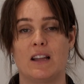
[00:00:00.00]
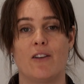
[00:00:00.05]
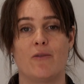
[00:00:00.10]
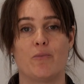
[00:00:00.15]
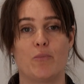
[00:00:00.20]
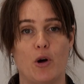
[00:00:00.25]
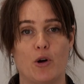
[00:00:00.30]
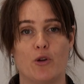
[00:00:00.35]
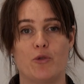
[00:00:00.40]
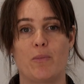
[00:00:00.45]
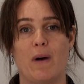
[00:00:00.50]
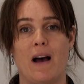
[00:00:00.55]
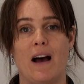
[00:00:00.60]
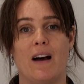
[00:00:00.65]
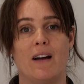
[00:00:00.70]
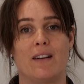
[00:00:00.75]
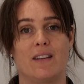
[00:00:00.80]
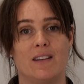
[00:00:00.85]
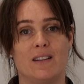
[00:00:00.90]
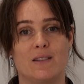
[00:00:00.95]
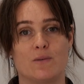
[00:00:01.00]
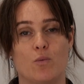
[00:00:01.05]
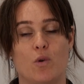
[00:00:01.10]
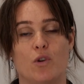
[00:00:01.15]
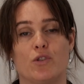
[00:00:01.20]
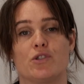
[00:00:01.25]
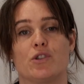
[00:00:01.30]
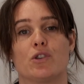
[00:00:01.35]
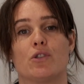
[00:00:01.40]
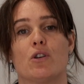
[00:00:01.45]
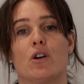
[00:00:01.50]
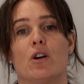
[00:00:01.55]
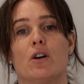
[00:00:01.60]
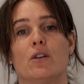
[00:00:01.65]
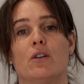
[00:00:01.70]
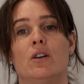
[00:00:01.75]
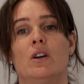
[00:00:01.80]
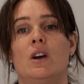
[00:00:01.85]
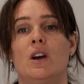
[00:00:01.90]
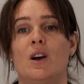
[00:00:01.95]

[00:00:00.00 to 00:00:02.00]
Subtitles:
If both parties want to grow,